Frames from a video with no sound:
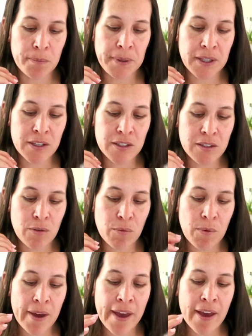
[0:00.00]
Because the
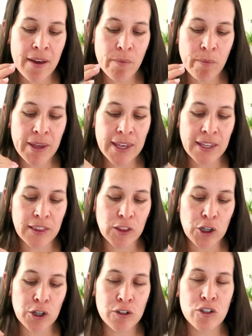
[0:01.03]
way we can
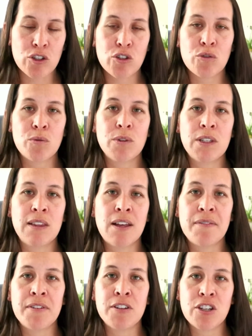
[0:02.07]
learn to truly love each